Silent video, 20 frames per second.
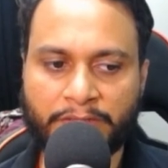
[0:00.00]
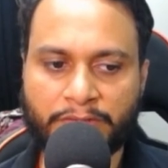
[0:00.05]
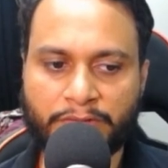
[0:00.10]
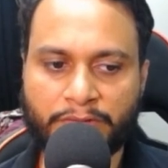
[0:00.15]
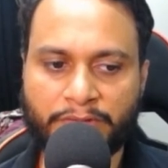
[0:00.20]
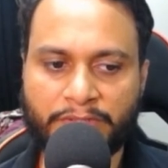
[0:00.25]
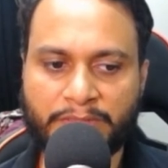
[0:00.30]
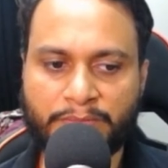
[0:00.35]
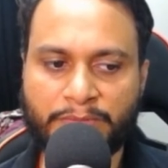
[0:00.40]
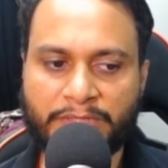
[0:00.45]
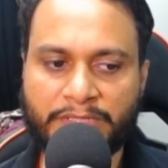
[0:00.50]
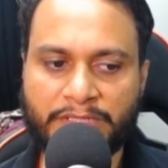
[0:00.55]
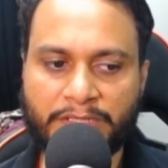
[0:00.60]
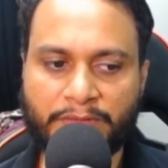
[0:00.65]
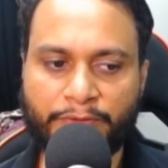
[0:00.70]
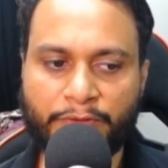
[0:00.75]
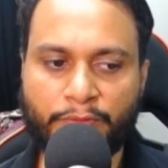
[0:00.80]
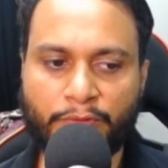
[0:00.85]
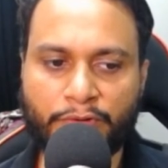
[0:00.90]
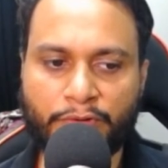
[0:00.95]
so this means
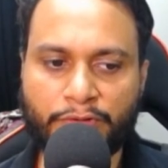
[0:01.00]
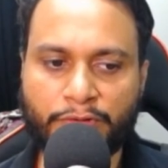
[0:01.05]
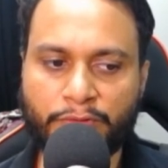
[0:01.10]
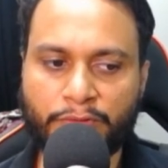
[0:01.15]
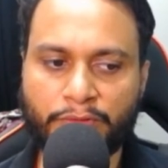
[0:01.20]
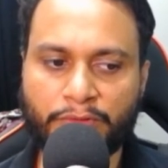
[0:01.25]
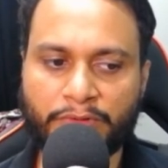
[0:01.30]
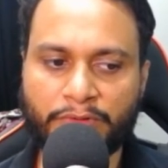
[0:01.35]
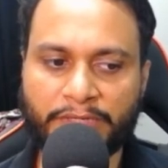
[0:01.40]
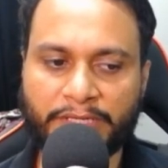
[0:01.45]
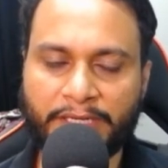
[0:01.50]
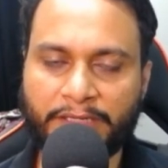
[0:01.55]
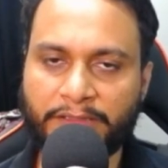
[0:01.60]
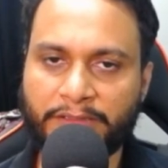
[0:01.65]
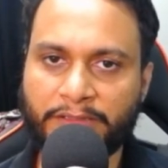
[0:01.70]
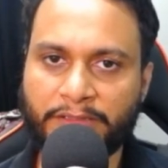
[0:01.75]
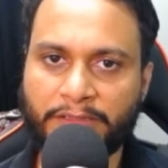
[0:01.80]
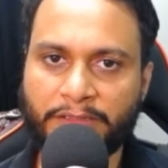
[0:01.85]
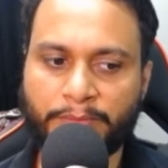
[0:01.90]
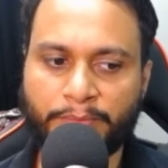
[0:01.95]
if you want to
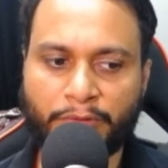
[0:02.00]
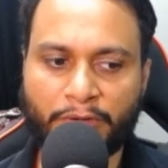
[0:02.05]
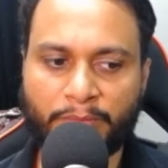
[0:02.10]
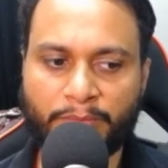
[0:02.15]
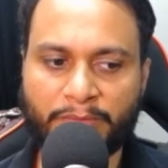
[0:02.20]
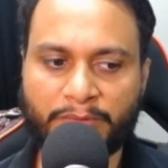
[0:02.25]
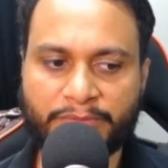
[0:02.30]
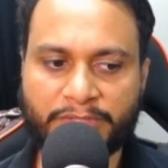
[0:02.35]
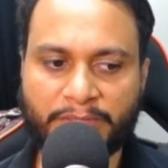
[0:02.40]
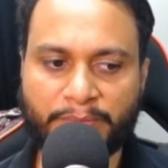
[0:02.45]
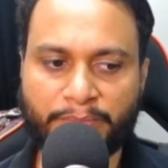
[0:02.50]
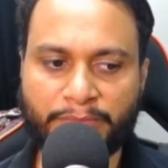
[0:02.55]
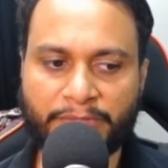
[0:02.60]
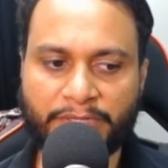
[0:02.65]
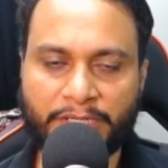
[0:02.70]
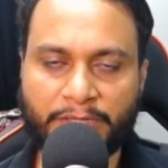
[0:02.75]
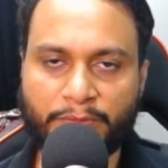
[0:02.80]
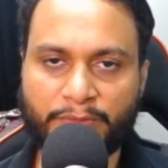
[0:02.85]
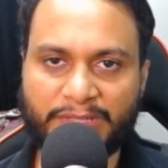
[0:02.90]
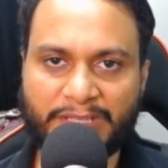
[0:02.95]
get the problem
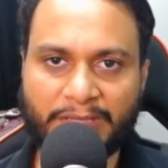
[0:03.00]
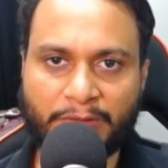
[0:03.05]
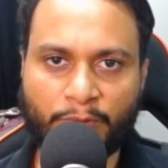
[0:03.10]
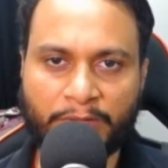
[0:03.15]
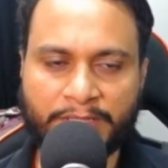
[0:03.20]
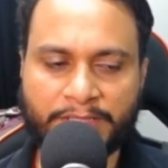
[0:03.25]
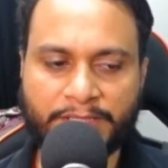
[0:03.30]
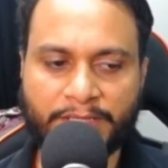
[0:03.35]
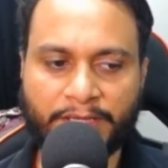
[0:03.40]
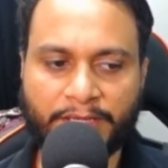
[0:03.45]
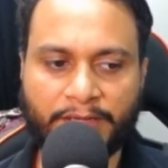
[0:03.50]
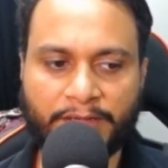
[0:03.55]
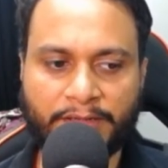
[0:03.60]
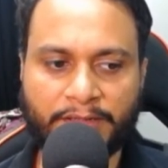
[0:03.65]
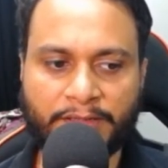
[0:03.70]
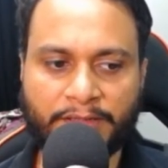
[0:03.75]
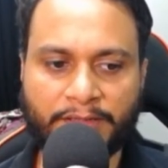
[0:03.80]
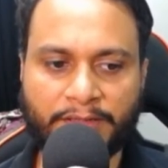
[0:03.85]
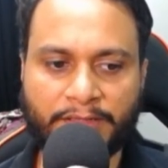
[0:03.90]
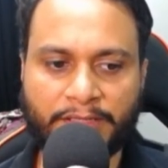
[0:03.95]
submitted within one
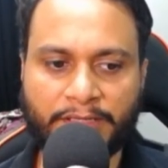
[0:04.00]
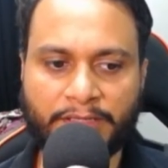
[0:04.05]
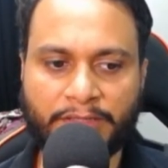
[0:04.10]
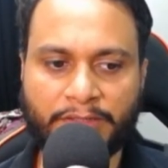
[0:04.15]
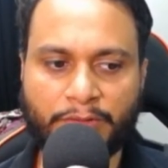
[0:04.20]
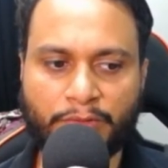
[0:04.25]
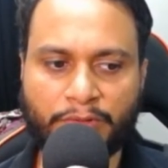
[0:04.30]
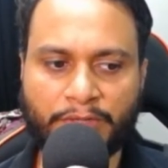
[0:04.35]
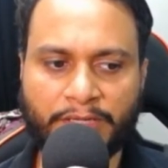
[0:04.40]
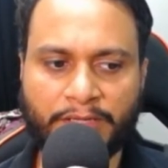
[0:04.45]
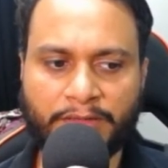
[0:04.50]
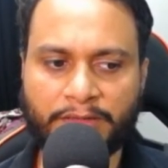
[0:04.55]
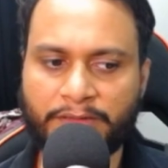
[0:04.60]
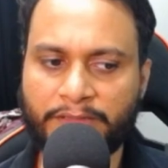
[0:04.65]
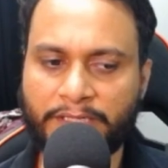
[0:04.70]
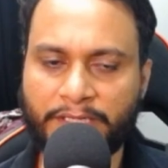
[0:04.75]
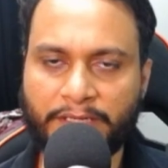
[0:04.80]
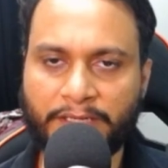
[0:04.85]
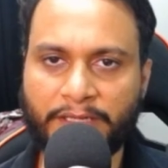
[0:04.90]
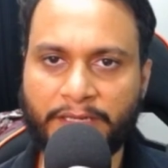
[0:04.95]
second then you can
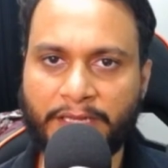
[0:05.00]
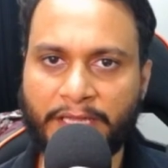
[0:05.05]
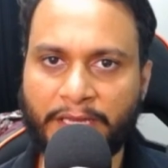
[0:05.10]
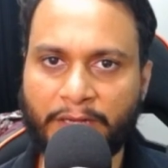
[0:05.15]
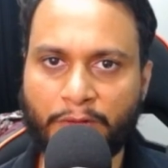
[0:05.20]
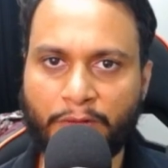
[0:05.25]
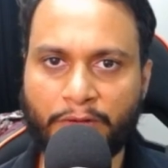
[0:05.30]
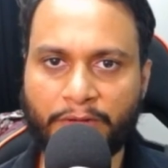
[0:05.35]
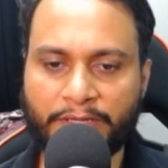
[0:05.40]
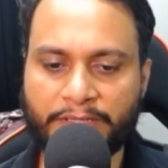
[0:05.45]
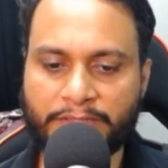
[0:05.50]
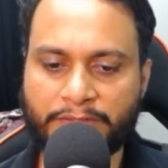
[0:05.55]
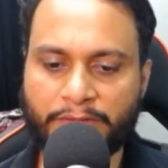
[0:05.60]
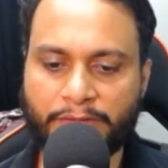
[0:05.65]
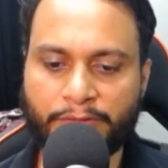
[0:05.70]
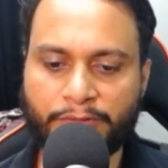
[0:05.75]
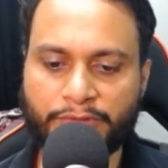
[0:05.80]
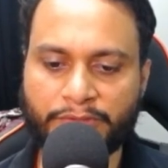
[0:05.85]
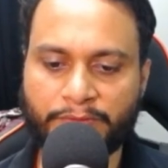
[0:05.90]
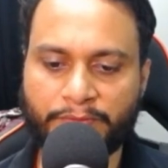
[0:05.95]
take an n log n
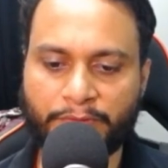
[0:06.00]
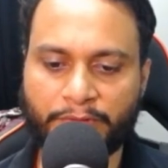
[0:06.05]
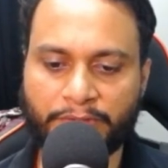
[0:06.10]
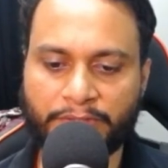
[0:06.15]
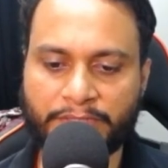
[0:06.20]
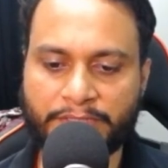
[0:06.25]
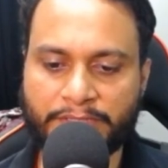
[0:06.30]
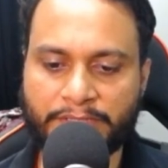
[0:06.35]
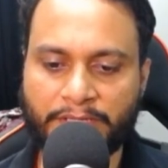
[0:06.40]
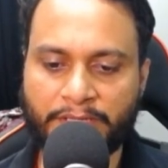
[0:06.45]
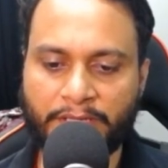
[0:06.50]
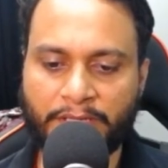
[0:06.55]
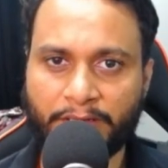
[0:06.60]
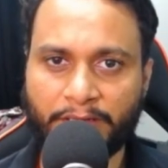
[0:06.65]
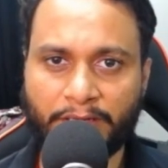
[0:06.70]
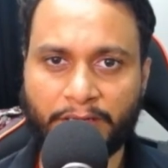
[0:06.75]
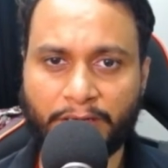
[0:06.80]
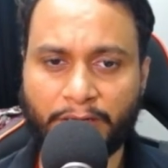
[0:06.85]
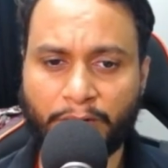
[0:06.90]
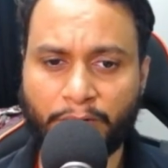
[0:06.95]
solution for this
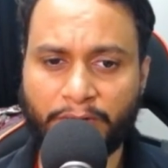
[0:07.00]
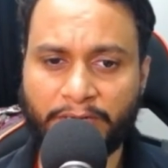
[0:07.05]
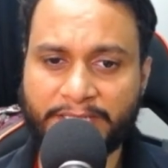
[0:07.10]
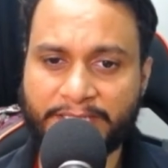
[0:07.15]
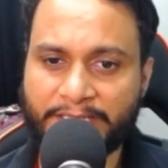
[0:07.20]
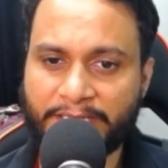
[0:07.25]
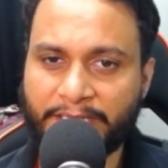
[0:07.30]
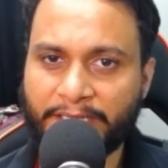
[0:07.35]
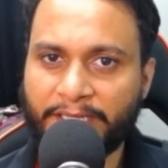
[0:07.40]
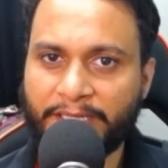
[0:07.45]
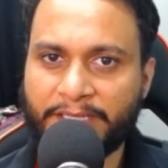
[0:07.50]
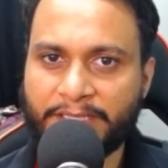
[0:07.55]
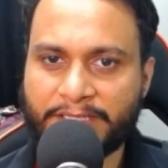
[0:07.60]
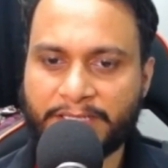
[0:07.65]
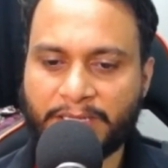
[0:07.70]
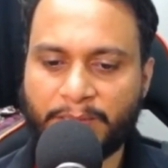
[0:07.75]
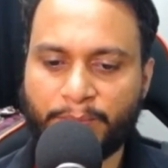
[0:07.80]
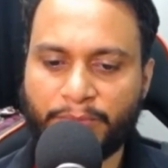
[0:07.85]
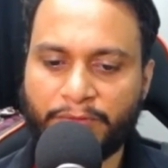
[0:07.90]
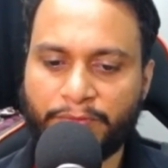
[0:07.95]
now let's take an
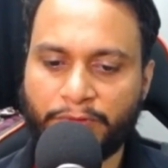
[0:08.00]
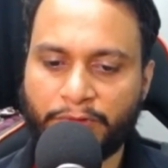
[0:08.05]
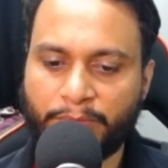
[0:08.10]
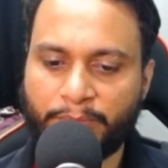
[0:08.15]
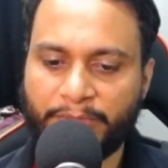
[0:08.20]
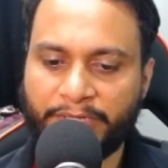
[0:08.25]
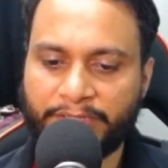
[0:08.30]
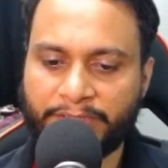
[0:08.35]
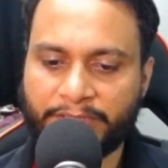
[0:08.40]
example for better